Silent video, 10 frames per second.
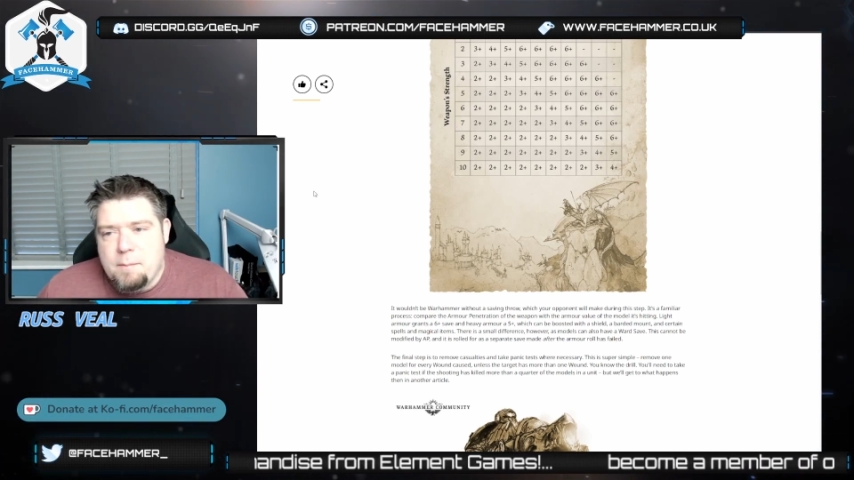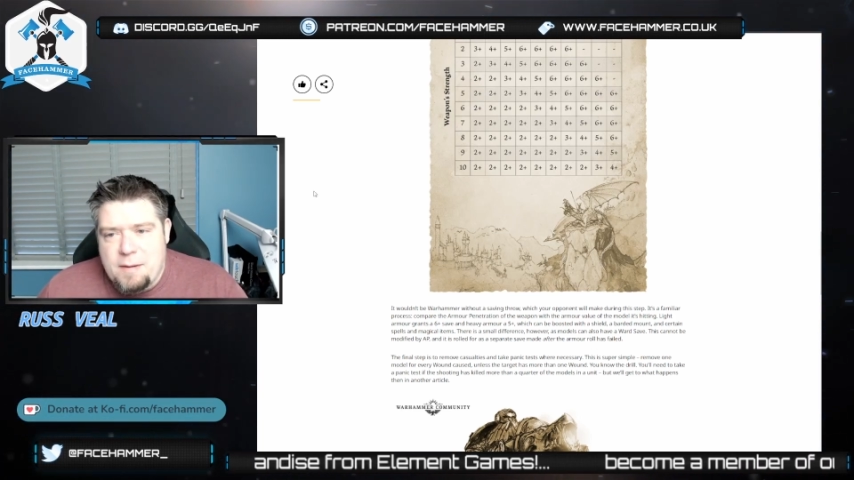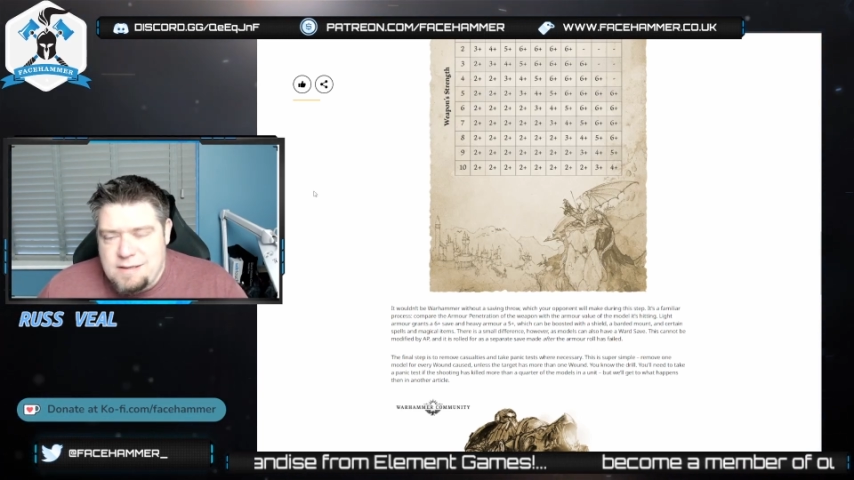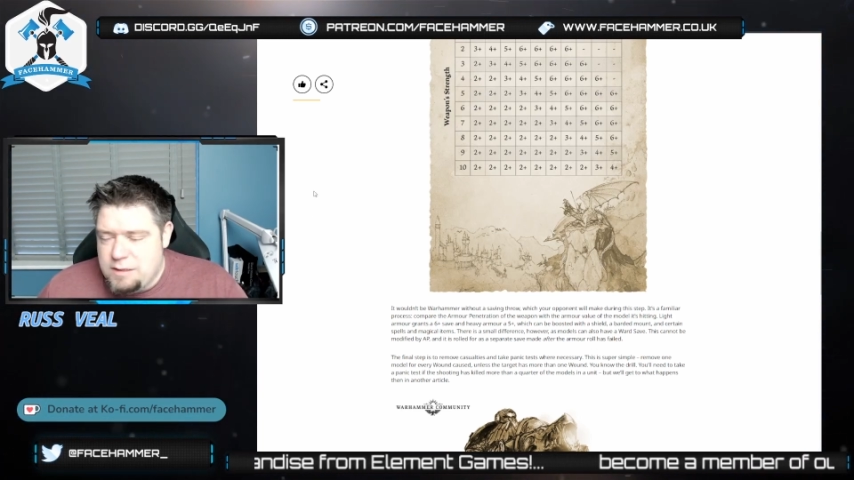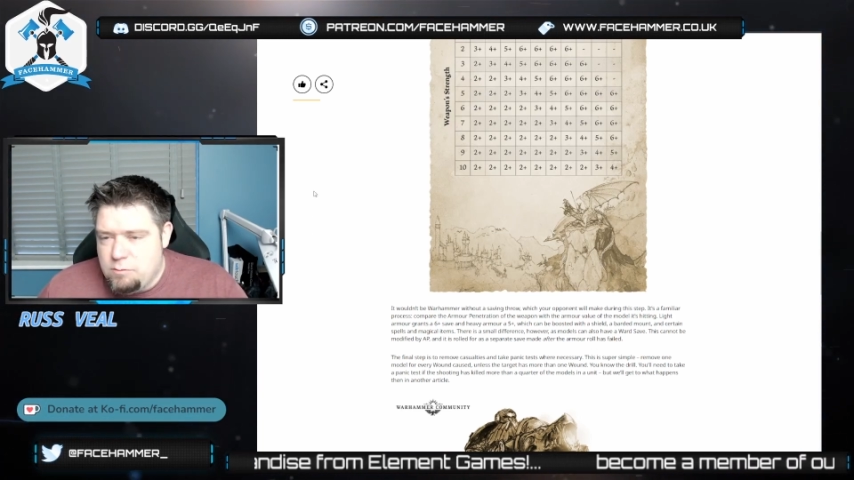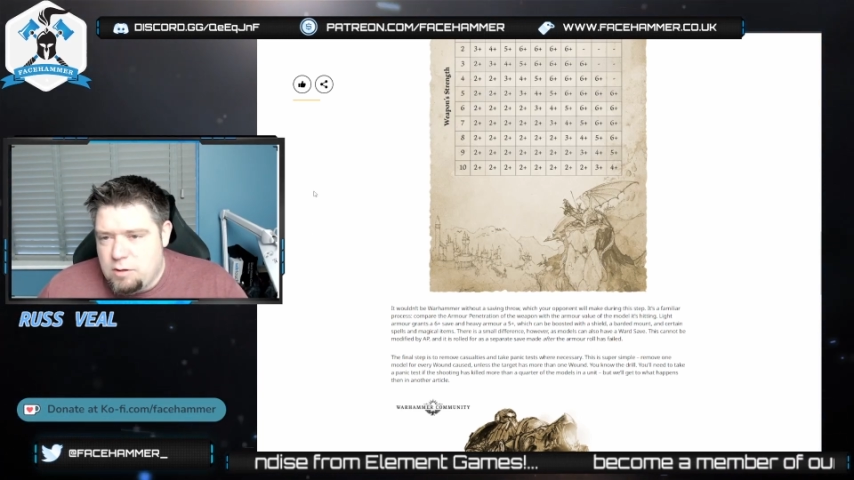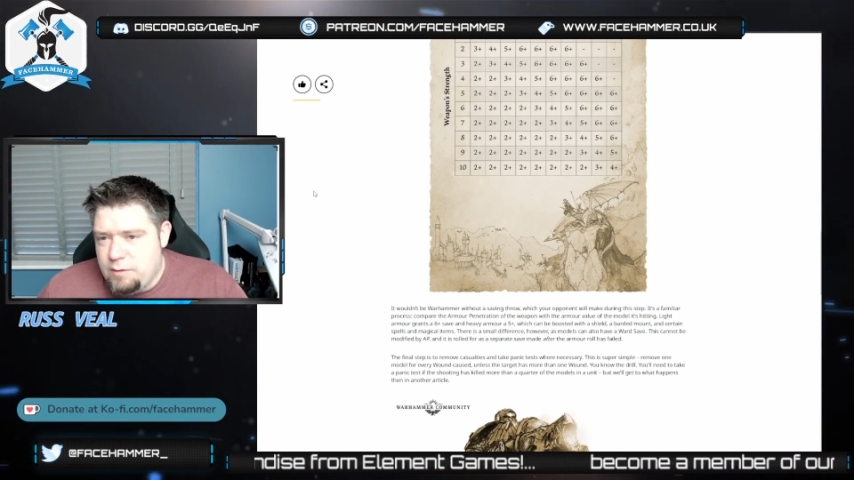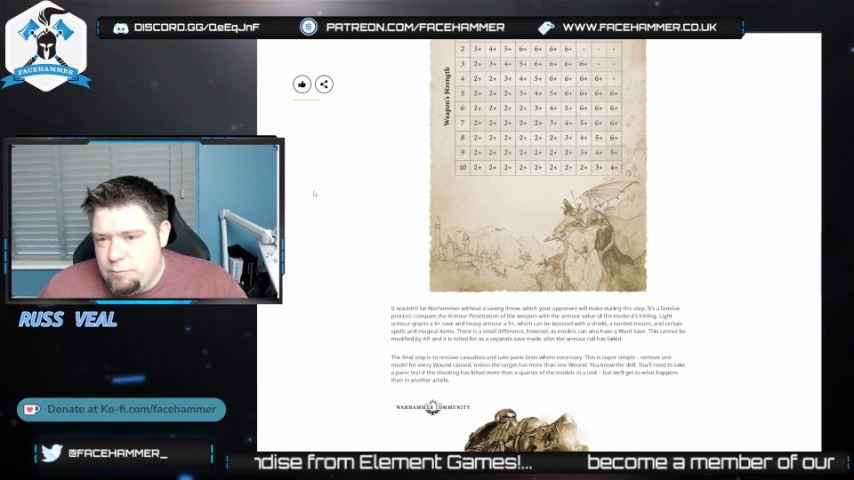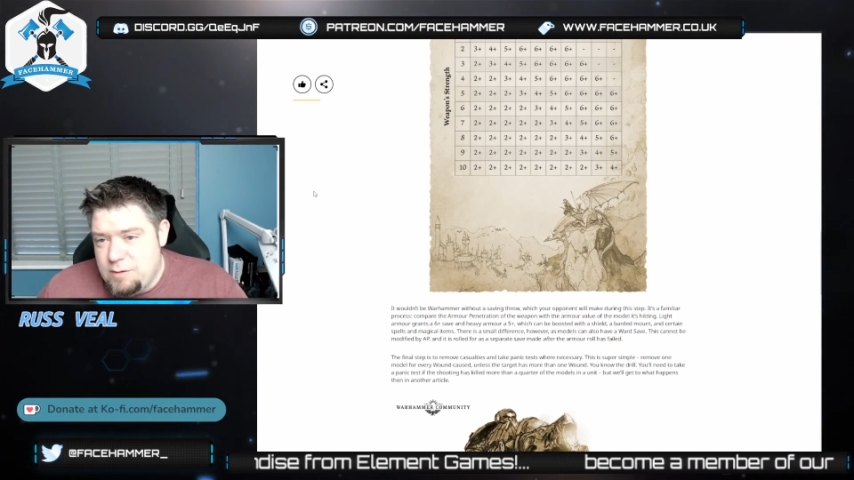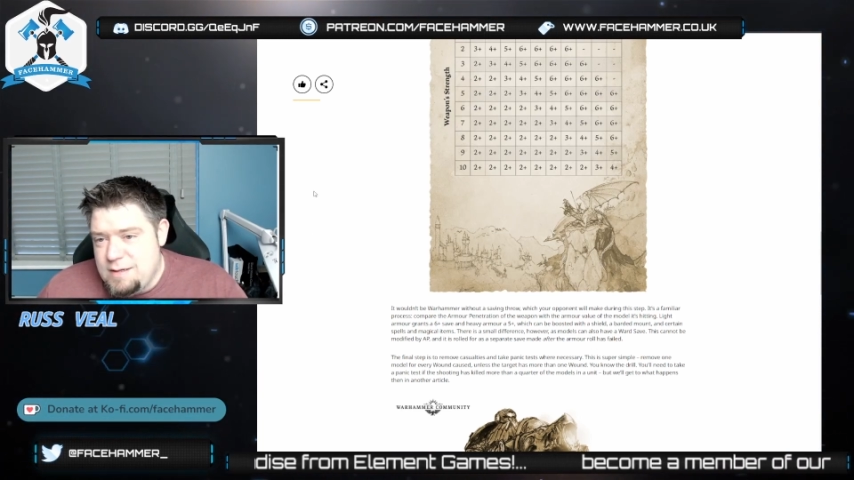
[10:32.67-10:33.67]
but basically you're
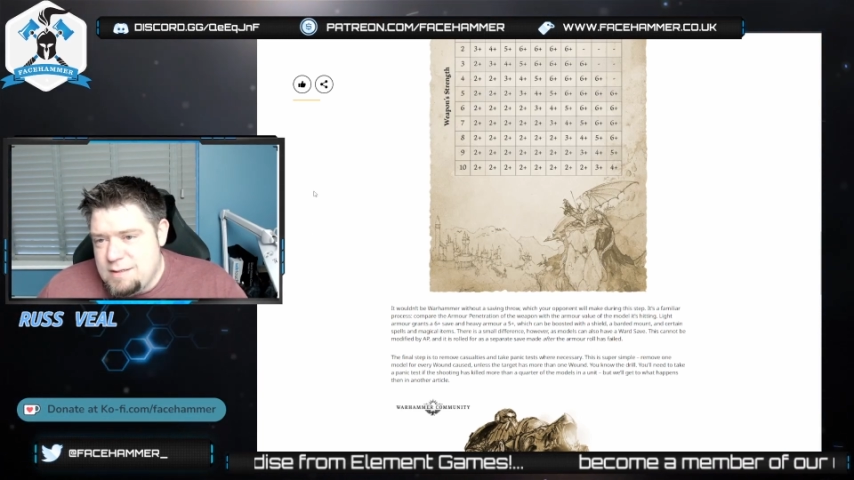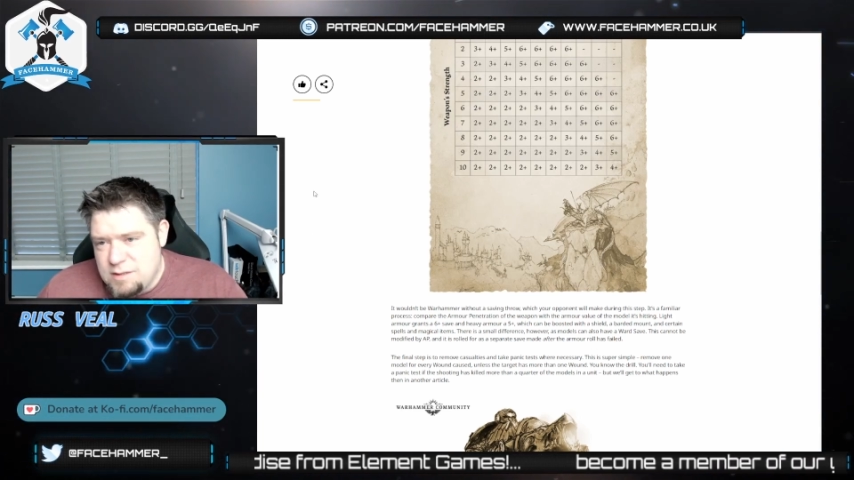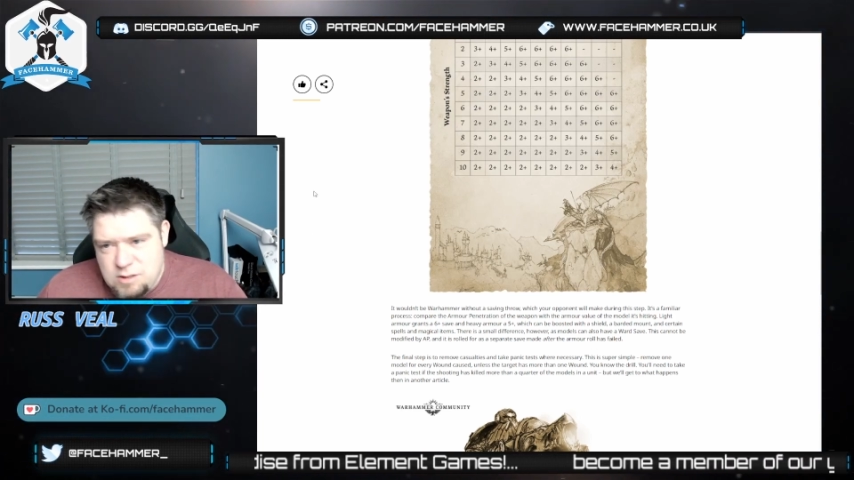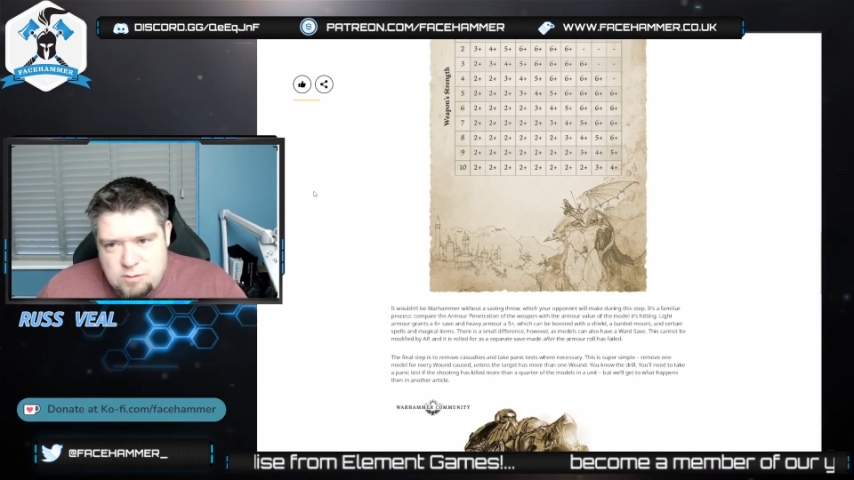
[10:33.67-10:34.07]
like 3s and